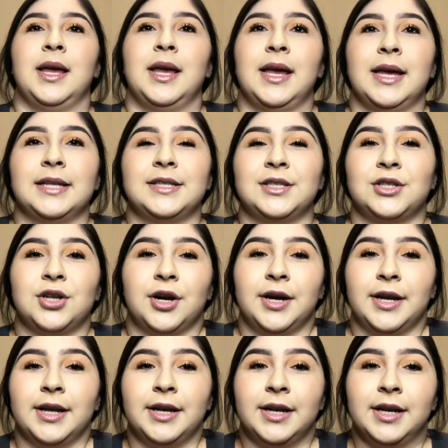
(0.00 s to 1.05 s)
it
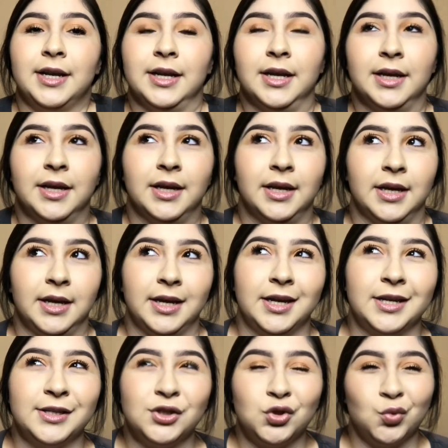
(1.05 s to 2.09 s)
started
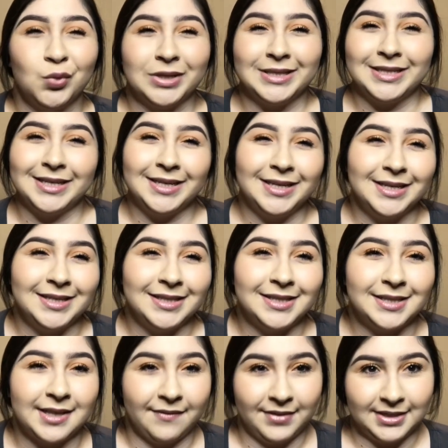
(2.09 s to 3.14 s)
in
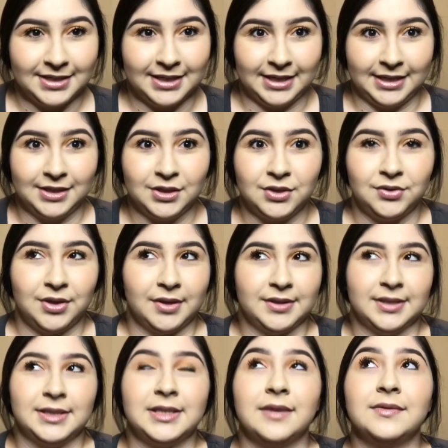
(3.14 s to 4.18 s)

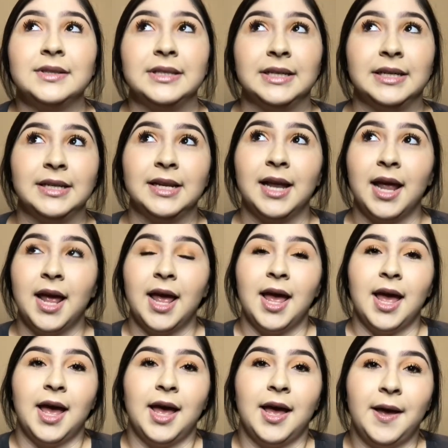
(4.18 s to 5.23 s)
2017.
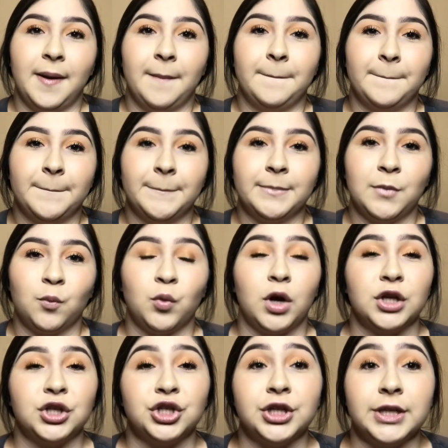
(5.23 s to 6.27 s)

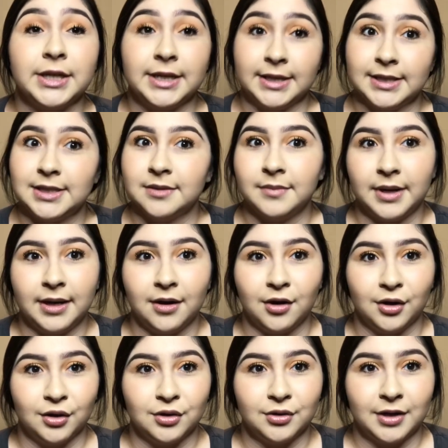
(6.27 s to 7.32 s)
Roger is my
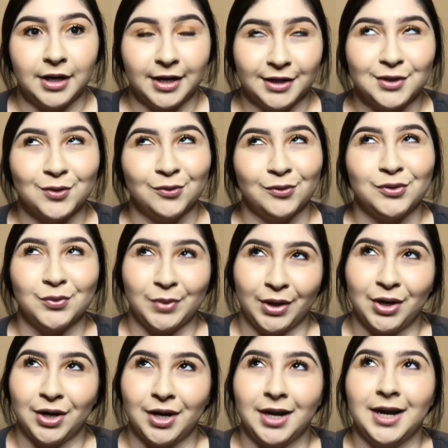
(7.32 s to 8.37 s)
high school
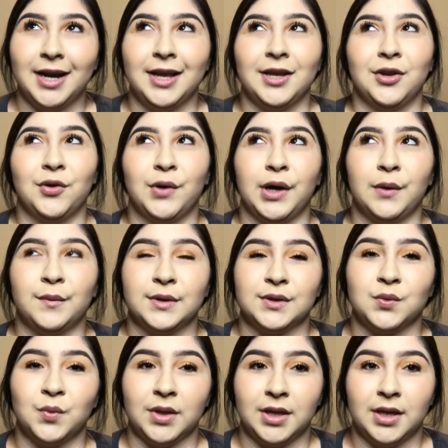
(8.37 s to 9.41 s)
sweetheart. I was
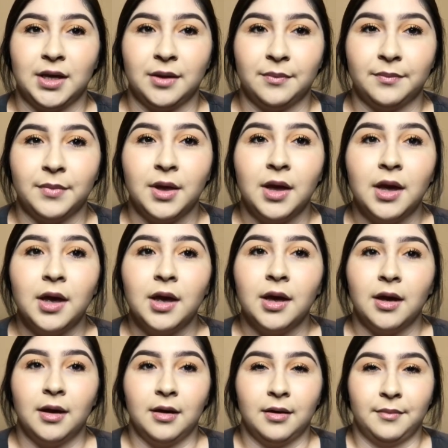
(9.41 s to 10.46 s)
with him
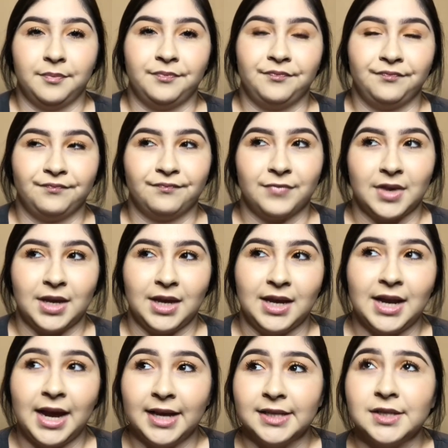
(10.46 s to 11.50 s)
in
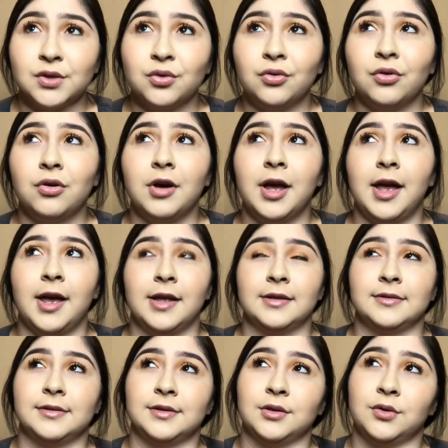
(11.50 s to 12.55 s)
high school, and
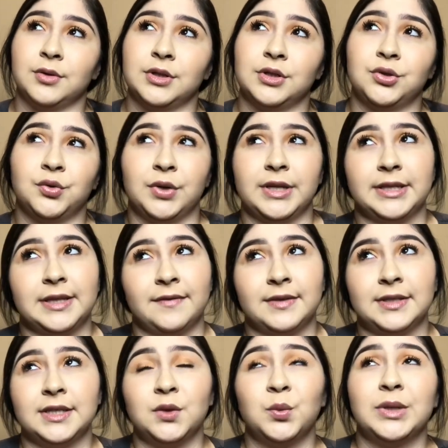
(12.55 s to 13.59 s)
so in
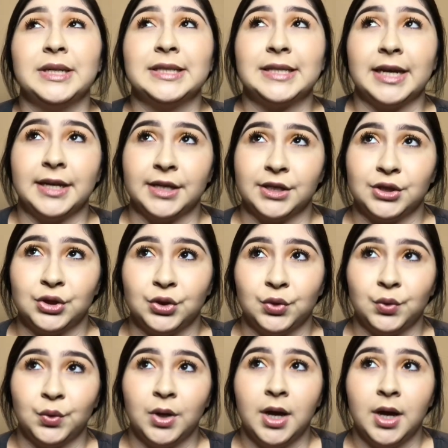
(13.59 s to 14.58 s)
2017 we decided to,